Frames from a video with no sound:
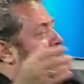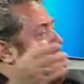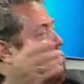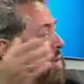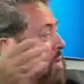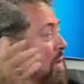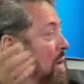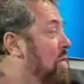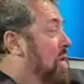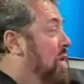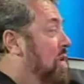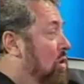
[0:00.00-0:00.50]
But
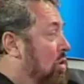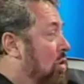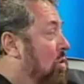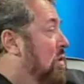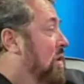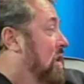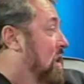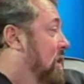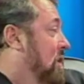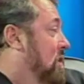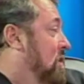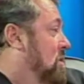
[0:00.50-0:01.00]
maybe the new
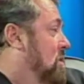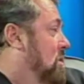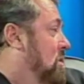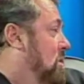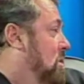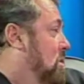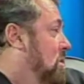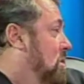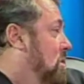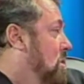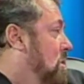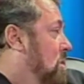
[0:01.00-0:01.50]
kids
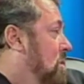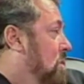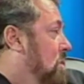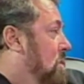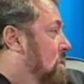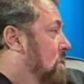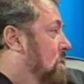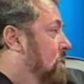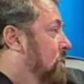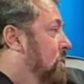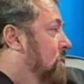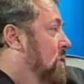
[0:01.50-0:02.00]

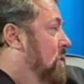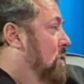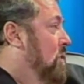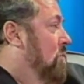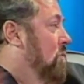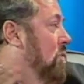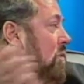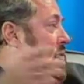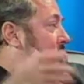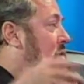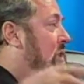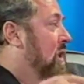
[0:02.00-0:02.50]

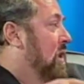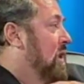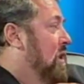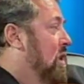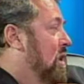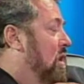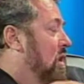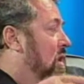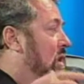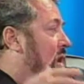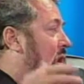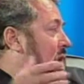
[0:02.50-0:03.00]
will take
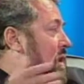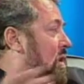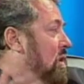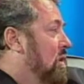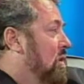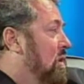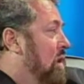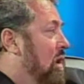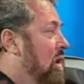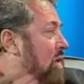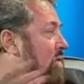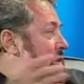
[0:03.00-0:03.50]
on
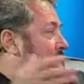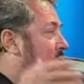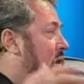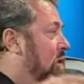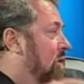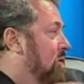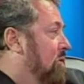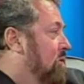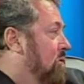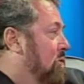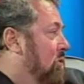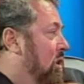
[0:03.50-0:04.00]
that kind of
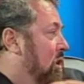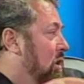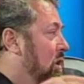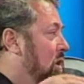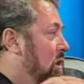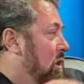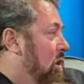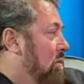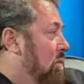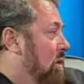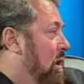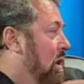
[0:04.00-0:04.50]

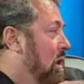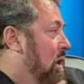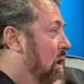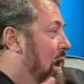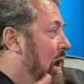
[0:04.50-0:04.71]
carefree,